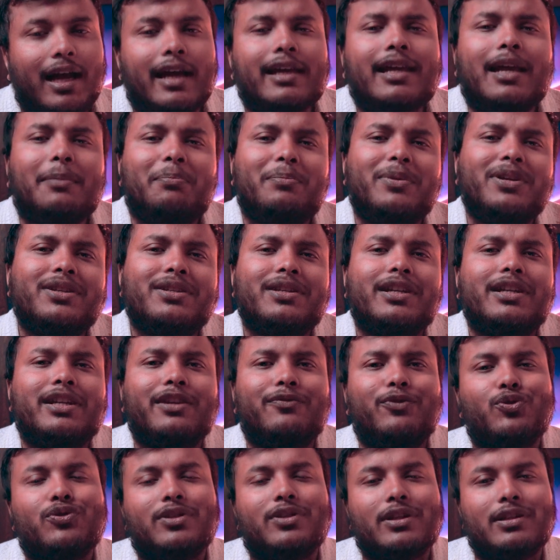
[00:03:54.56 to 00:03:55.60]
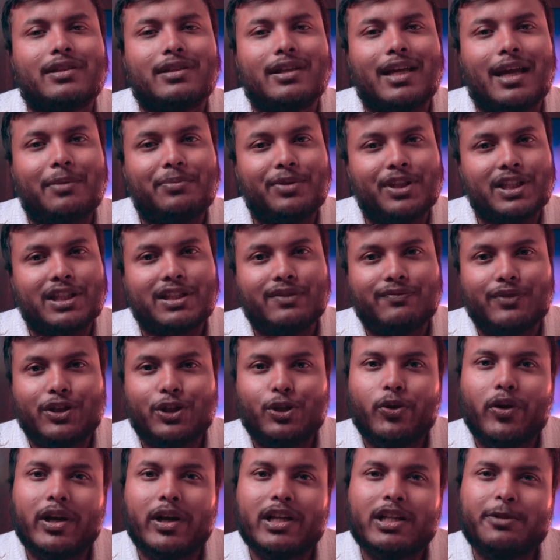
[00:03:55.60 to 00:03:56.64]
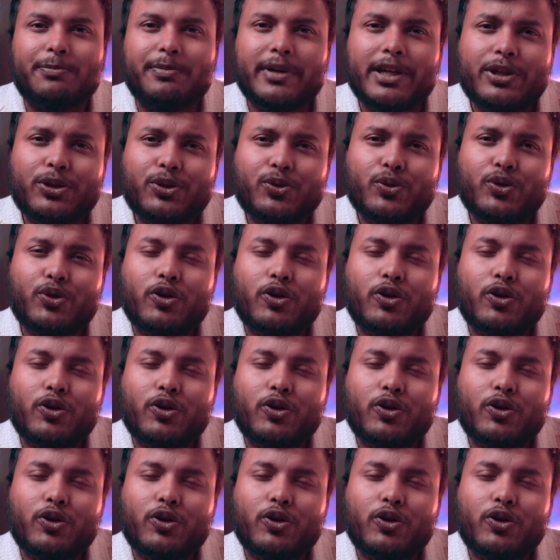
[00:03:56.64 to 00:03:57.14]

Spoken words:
I appreciate if you subscribe this video and spread to